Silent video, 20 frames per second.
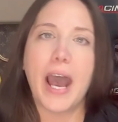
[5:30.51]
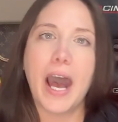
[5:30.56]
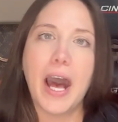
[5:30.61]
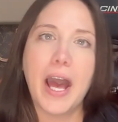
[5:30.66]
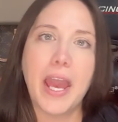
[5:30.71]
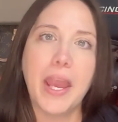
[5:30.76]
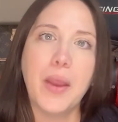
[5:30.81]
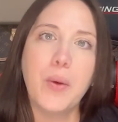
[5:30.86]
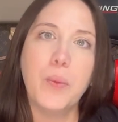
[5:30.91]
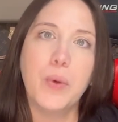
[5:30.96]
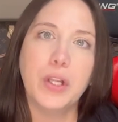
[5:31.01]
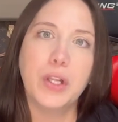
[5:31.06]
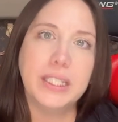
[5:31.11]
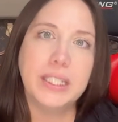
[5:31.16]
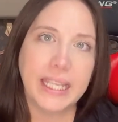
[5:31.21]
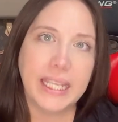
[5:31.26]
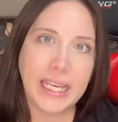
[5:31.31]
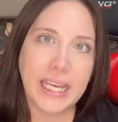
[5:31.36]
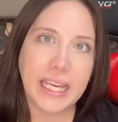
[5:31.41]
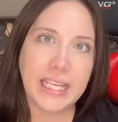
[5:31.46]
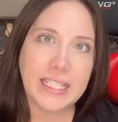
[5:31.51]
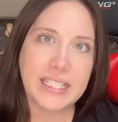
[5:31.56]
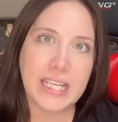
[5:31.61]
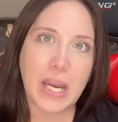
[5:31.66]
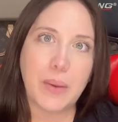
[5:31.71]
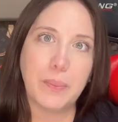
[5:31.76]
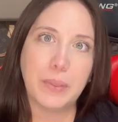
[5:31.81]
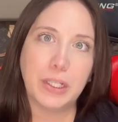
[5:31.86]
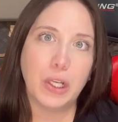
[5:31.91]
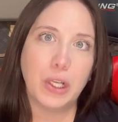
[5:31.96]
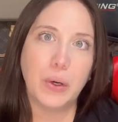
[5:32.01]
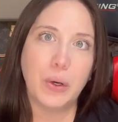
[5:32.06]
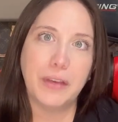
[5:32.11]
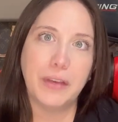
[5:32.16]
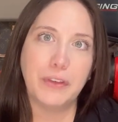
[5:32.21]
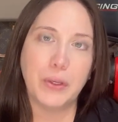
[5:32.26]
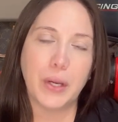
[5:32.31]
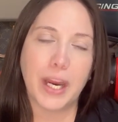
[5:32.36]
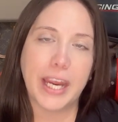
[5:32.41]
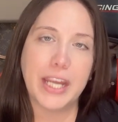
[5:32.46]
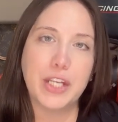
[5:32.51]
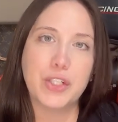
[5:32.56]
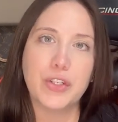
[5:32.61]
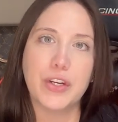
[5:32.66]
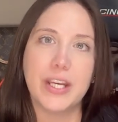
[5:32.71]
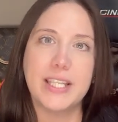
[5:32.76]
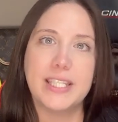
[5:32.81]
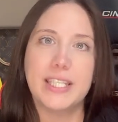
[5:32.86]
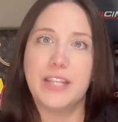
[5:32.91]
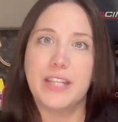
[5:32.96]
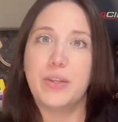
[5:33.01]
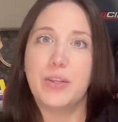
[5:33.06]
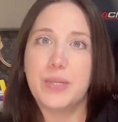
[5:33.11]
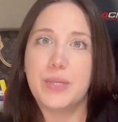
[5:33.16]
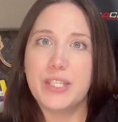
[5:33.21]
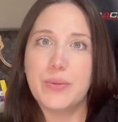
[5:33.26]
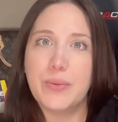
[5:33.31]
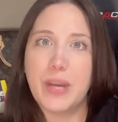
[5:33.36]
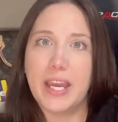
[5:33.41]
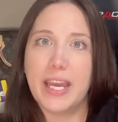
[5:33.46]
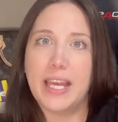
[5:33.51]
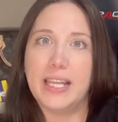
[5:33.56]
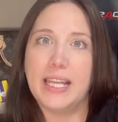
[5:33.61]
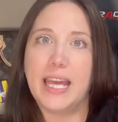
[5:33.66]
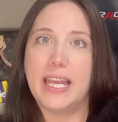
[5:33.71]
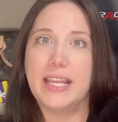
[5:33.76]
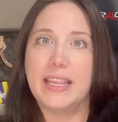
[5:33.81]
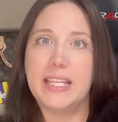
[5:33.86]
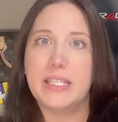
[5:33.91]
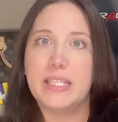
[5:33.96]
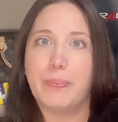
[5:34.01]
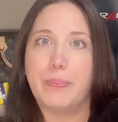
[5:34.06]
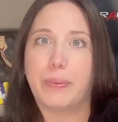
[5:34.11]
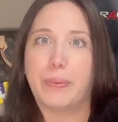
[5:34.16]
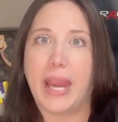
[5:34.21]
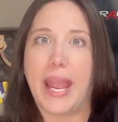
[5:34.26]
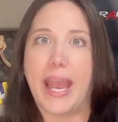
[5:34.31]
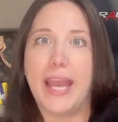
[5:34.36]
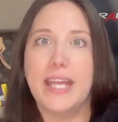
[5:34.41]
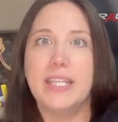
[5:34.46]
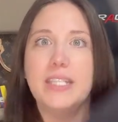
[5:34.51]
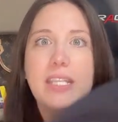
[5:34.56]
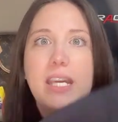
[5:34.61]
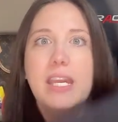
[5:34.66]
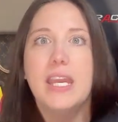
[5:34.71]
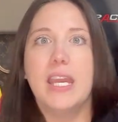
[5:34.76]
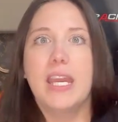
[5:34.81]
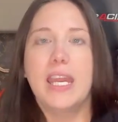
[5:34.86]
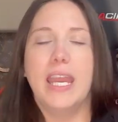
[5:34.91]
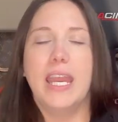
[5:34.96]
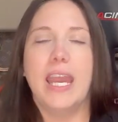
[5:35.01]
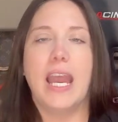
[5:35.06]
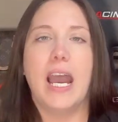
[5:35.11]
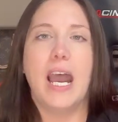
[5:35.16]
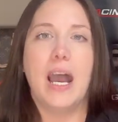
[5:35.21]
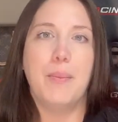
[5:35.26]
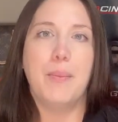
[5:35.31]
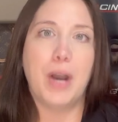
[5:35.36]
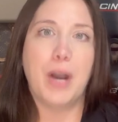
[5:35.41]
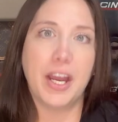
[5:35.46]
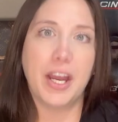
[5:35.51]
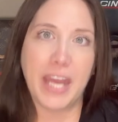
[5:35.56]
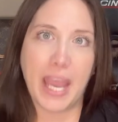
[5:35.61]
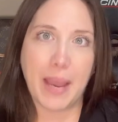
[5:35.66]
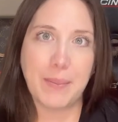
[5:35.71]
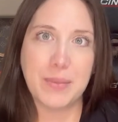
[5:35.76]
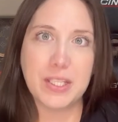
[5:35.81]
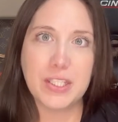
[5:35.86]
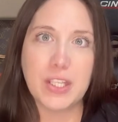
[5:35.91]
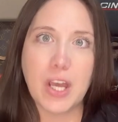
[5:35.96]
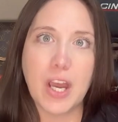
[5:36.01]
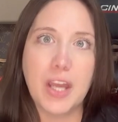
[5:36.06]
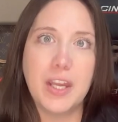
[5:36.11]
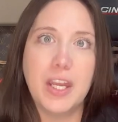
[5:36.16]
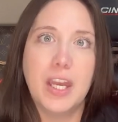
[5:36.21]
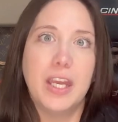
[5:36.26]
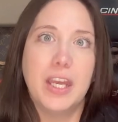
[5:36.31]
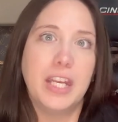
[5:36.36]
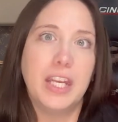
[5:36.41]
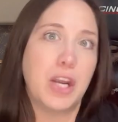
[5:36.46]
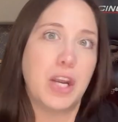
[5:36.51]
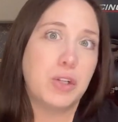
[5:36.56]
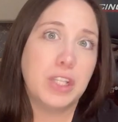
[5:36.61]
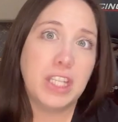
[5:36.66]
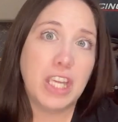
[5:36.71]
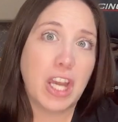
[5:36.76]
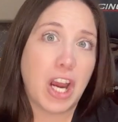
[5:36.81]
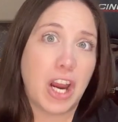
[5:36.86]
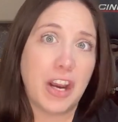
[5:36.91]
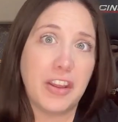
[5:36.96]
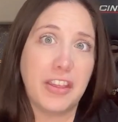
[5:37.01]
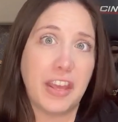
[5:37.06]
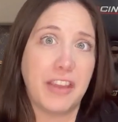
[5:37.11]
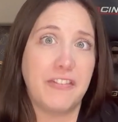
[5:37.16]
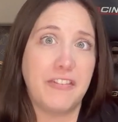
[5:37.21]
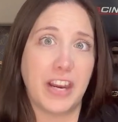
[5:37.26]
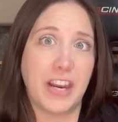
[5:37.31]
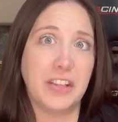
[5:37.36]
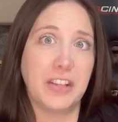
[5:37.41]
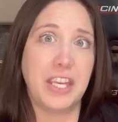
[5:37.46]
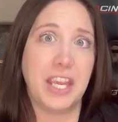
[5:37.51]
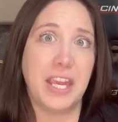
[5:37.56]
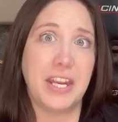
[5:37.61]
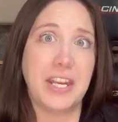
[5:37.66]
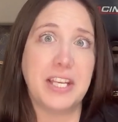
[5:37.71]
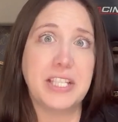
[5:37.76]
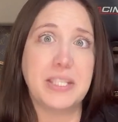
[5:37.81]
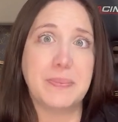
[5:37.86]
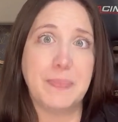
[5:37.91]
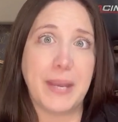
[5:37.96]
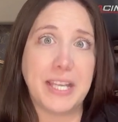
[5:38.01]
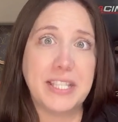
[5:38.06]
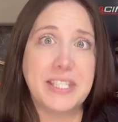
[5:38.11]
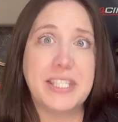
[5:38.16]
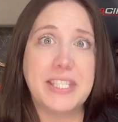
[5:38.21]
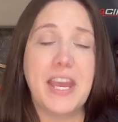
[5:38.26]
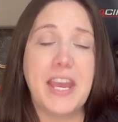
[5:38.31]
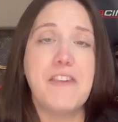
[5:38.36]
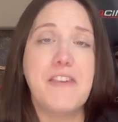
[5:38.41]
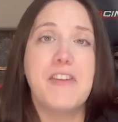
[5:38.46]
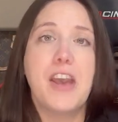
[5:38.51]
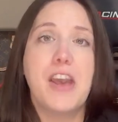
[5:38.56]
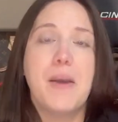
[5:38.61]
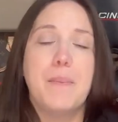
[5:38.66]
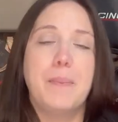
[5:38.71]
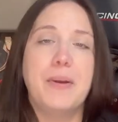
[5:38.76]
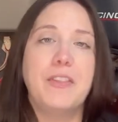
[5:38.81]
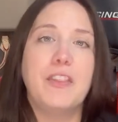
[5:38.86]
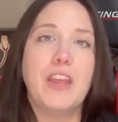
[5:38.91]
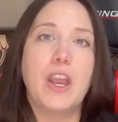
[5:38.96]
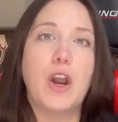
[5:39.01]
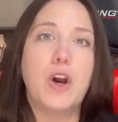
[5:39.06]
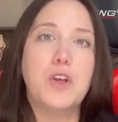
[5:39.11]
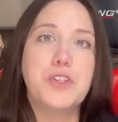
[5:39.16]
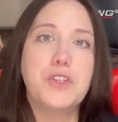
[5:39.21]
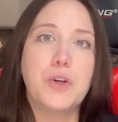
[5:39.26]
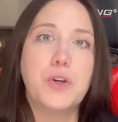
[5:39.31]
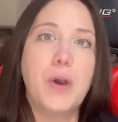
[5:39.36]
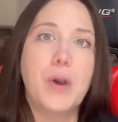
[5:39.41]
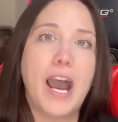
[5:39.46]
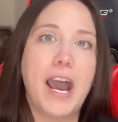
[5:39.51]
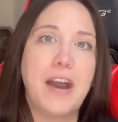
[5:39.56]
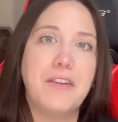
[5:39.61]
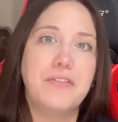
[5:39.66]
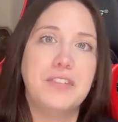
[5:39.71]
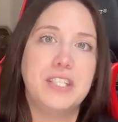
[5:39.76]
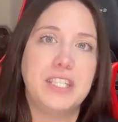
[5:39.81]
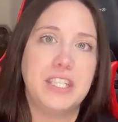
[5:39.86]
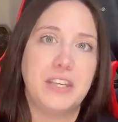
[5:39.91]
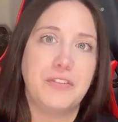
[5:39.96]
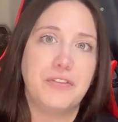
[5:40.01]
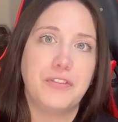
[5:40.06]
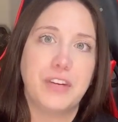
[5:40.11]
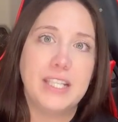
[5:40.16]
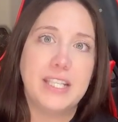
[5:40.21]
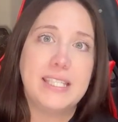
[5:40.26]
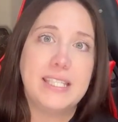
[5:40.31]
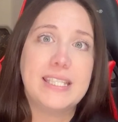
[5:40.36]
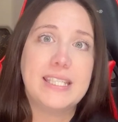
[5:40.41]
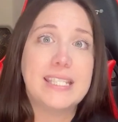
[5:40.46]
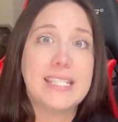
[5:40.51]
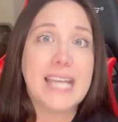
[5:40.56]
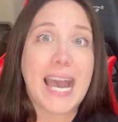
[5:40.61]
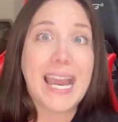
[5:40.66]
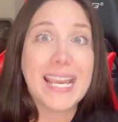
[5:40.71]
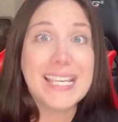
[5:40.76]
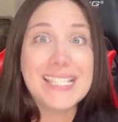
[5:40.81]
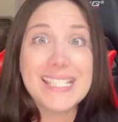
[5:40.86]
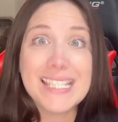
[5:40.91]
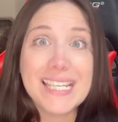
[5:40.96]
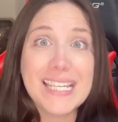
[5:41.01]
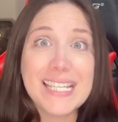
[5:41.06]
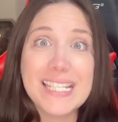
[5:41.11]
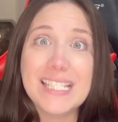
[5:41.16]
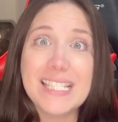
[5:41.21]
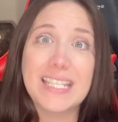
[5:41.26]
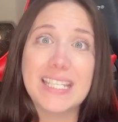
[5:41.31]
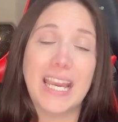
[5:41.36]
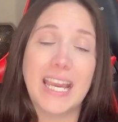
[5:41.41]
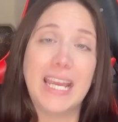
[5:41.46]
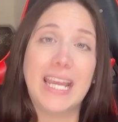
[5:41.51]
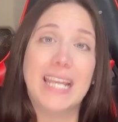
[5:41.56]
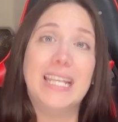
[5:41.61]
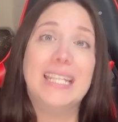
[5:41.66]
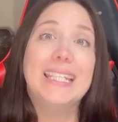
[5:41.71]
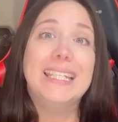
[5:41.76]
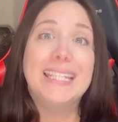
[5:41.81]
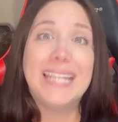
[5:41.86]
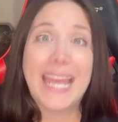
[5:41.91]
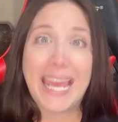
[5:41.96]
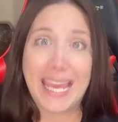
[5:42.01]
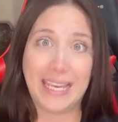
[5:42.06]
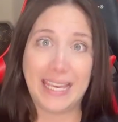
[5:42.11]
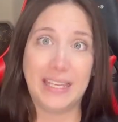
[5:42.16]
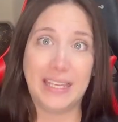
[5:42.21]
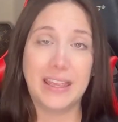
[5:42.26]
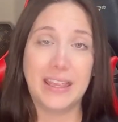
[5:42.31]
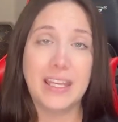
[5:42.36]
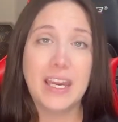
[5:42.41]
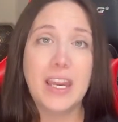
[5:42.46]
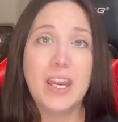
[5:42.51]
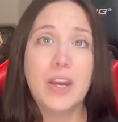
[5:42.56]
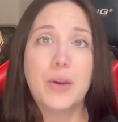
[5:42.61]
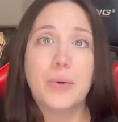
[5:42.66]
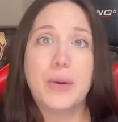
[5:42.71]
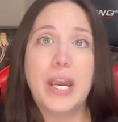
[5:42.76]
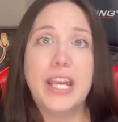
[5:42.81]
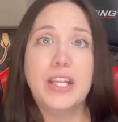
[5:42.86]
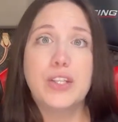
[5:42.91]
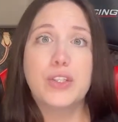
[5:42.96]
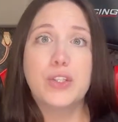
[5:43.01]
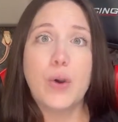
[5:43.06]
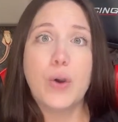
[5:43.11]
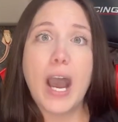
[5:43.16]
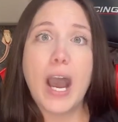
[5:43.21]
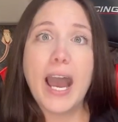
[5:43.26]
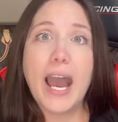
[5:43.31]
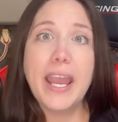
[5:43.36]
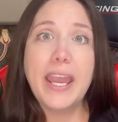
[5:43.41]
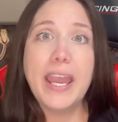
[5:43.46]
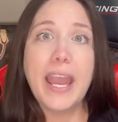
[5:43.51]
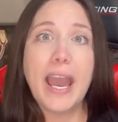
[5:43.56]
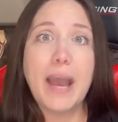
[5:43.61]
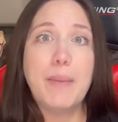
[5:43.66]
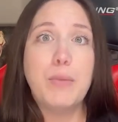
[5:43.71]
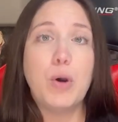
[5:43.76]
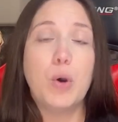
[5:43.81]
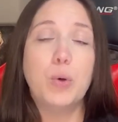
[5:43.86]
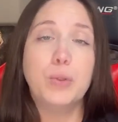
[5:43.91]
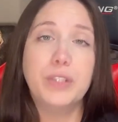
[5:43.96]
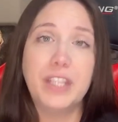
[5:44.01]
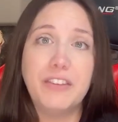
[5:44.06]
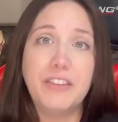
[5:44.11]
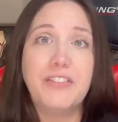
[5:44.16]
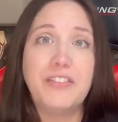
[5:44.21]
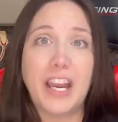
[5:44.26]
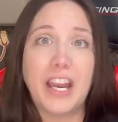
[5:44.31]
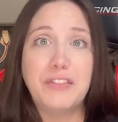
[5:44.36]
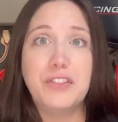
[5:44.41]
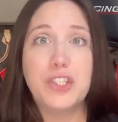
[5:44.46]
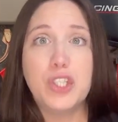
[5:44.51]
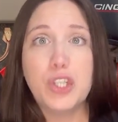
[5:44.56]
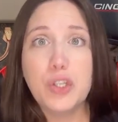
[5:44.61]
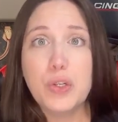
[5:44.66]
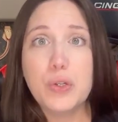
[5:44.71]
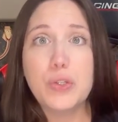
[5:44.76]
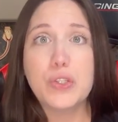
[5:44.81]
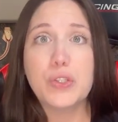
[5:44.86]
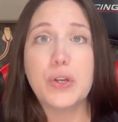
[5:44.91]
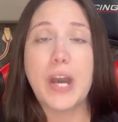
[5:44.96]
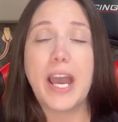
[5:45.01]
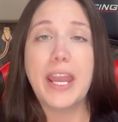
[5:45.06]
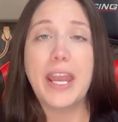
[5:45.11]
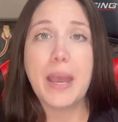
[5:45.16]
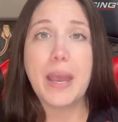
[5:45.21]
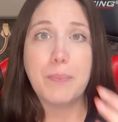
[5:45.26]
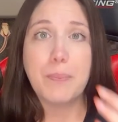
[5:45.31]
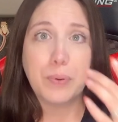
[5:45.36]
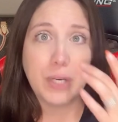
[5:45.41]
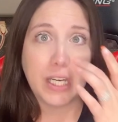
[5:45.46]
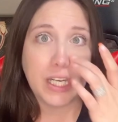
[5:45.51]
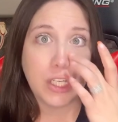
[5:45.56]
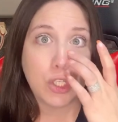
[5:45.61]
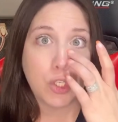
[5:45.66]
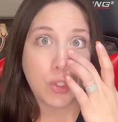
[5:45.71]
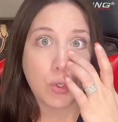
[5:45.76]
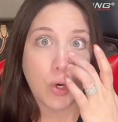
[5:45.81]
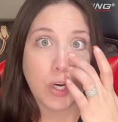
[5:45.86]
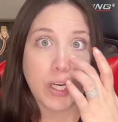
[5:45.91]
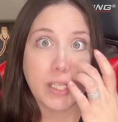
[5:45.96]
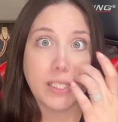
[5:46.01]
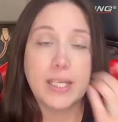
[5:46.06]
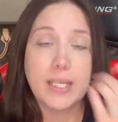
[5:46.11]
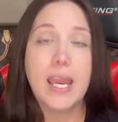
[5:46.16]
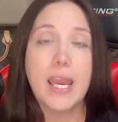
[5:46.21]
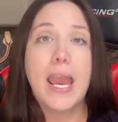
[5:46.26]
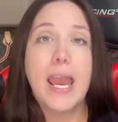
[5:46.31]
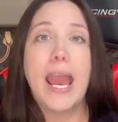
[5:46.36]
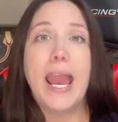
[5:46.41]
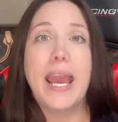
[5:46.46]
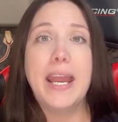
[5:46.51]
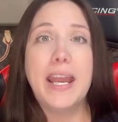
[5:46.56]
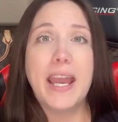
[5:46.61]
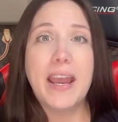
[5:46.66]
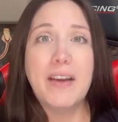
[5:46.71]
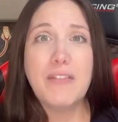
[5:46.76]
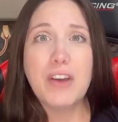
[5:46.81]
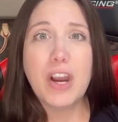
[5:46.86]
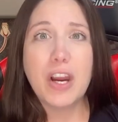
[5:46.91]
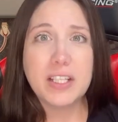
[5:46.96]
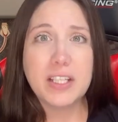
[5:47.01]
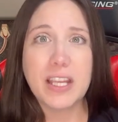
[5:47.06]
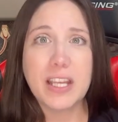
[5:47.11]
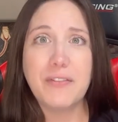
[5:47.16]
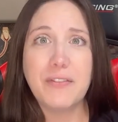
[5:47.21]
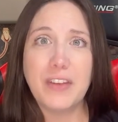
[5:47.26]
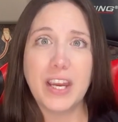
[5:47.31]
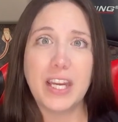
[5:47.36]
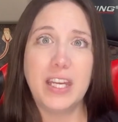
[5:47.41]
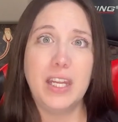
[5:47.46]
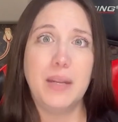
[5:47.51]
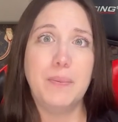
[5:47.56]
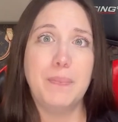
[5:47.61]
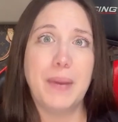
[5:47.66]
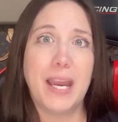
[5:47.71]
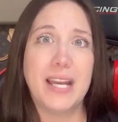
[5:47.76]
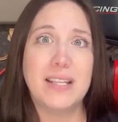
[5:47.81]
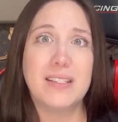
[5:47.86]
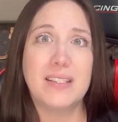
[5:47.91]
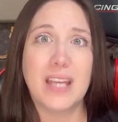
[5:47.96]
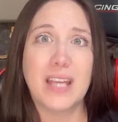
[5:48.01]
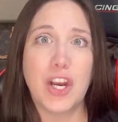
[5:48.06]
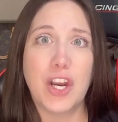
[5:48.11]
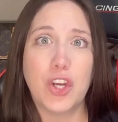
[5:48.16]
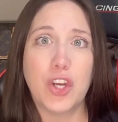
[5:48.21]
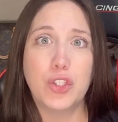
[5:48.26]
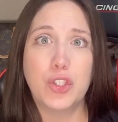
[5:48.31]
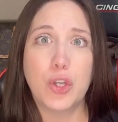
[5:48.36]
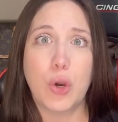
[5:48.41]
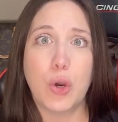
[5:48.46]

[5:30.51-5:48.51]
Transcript: I will link it down below if you are interested. The reason why I like this brand on Amazon, not only are they fairly inexpensive, but they also have different sizes in length, right? So I am only 5'2", so I am pretty short, and I have a hard time finding pants that